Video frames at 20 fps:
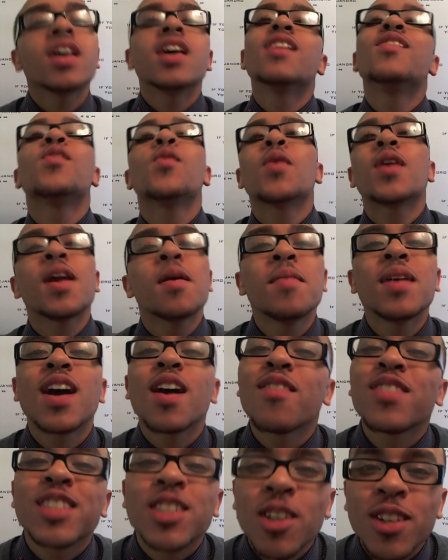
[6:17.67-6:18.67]
if you want to hear me
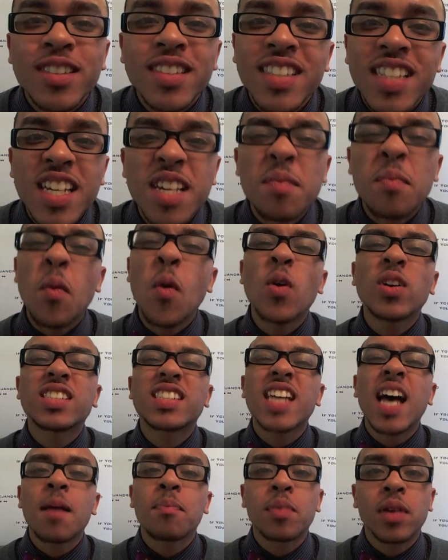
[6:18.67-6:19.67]
cover a certain team or
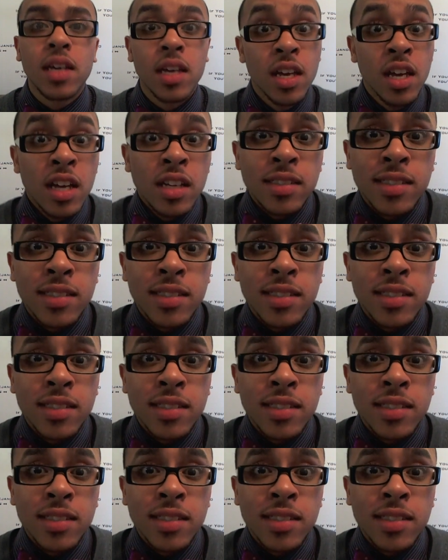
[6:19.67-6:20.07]
topic,